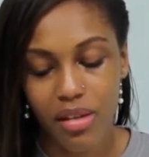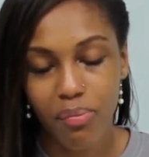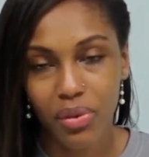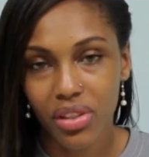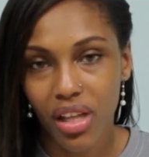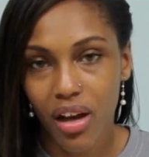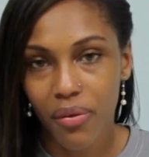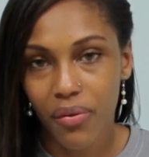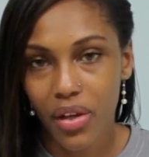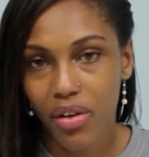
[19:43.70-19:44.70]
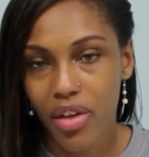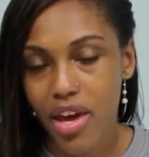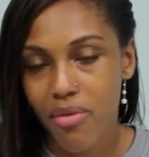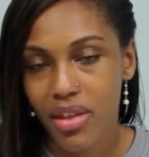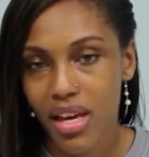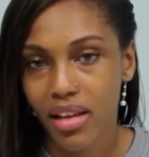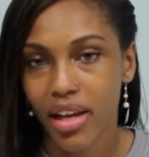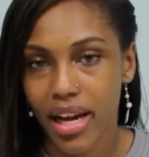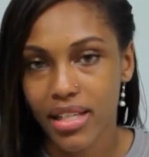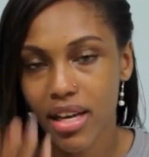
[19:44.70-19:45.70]
the simple stuff, you know, that you would
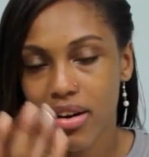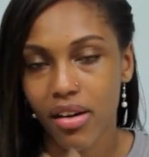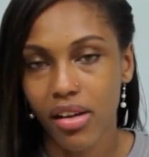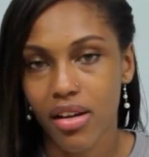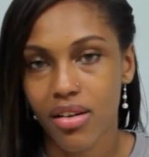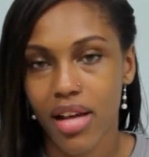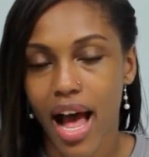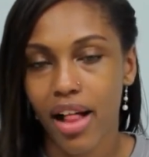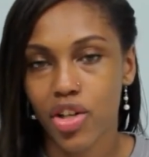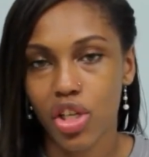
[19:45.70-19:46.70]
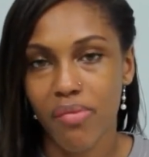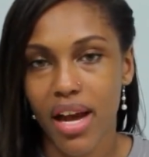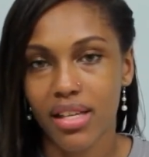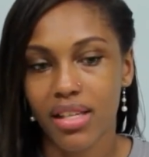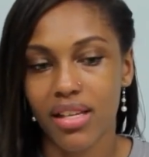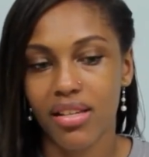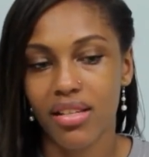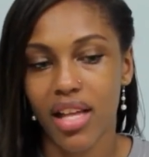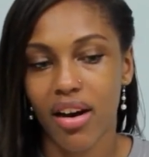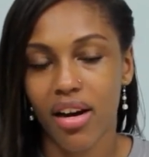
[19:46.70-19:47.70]
think, like I said earlier, the allergy
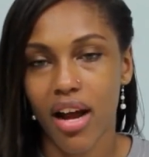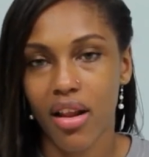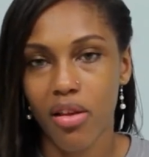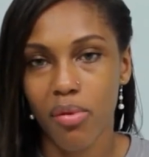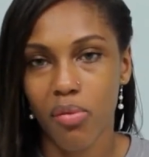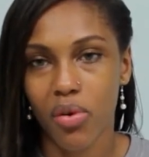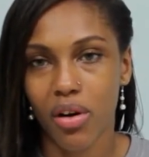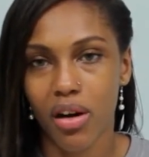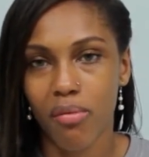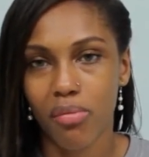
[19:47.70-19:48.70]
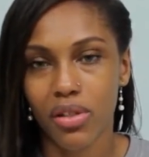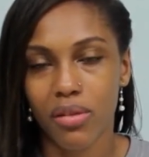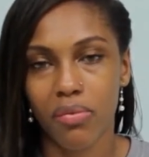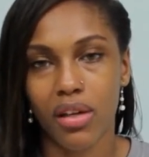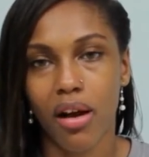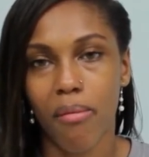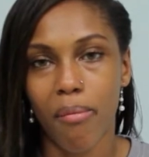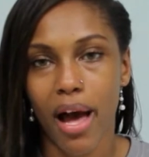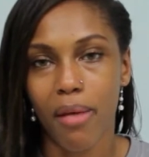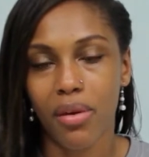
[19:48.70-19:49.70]
medicines that are kind of a little bit more cumbersome to
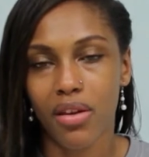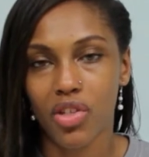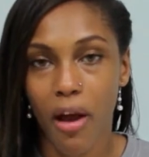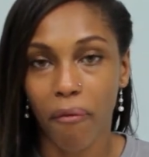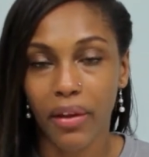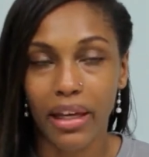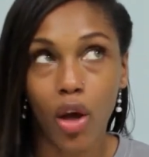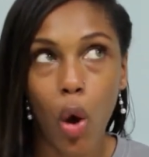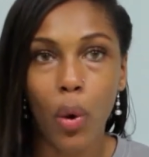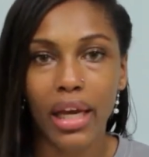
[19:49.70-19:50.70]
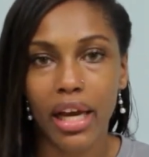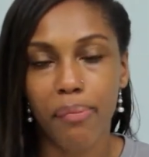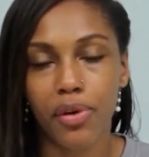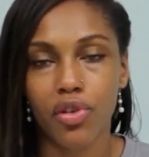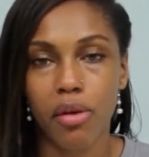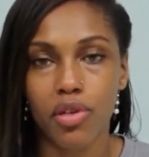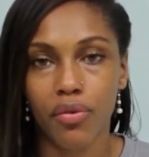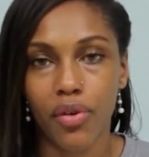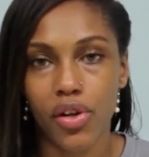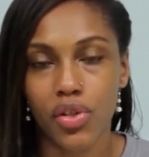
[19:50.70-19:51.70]
come by because you have to go and get a
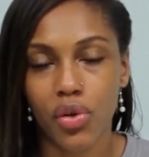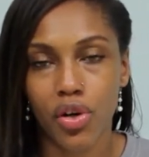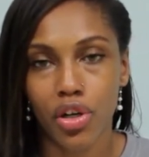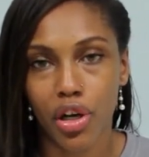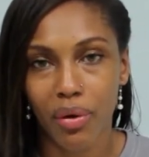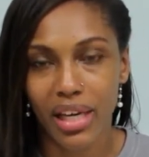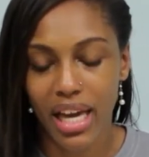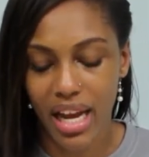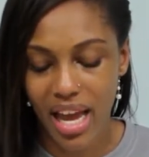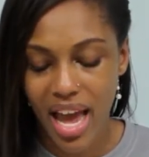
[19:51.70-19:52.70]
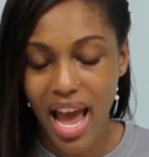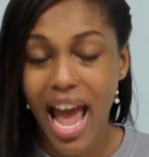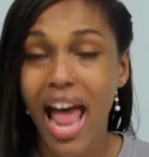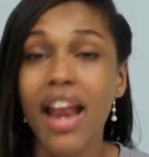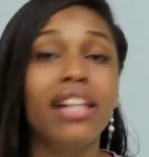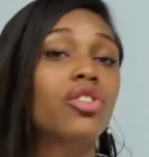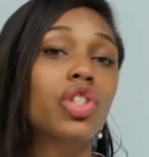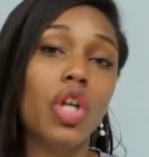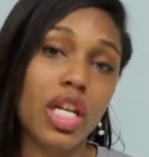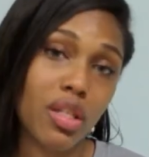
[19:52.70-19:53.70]
prescription first in order to go and get it. And
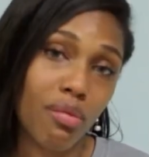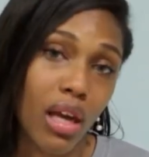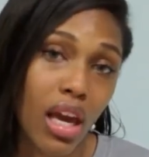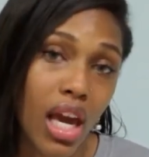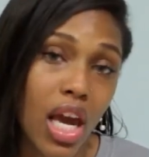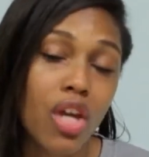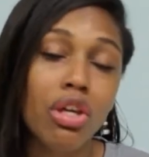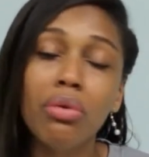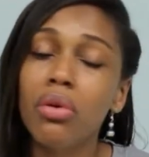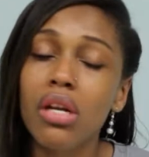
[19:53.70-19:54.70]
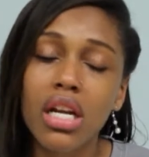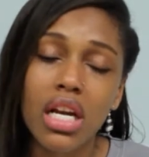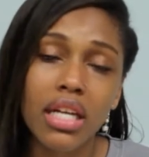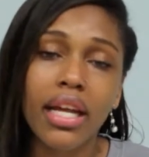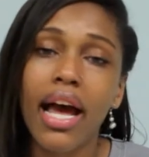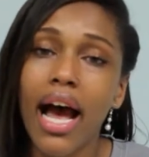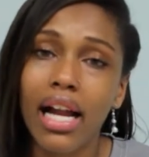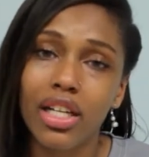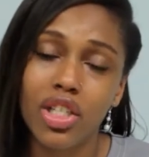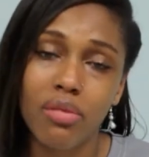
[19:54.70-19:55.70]
trust me, you will need that
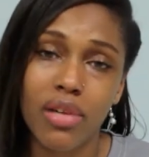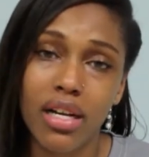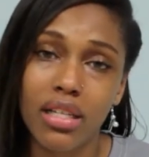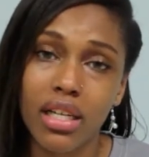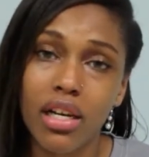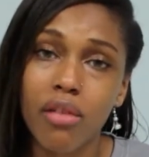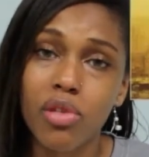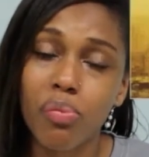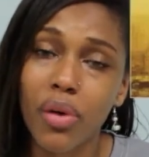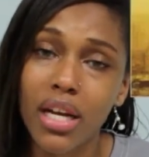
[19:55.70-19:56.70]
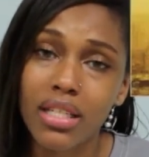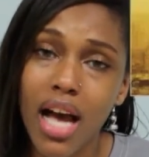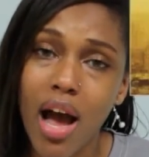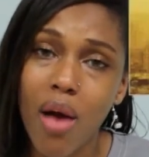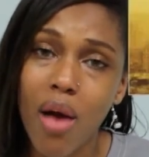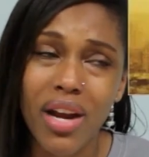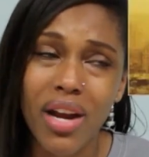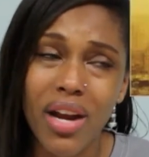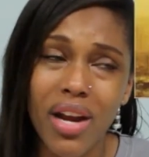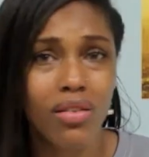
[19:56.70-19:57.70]
allergy medicine come springtime when
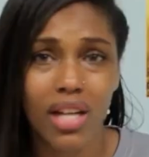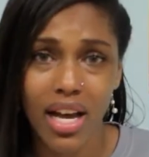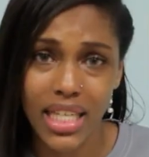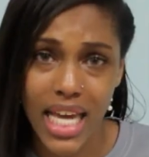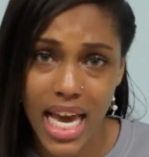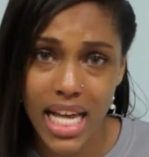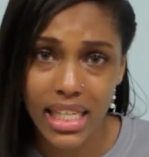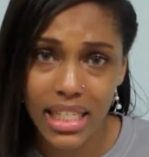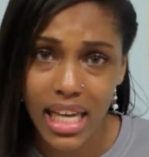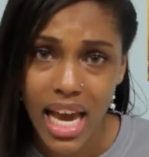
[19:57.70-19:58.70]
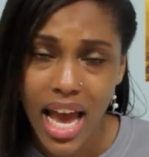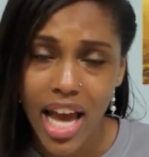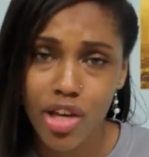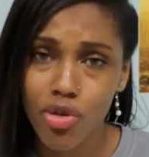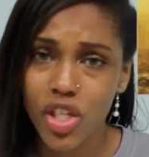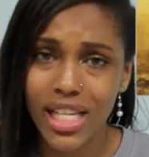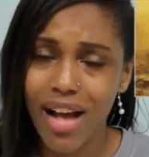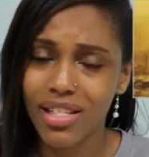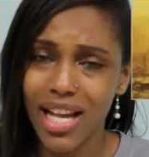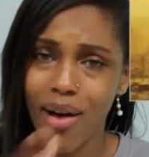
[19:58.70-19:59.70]
that yellow dust hits and you just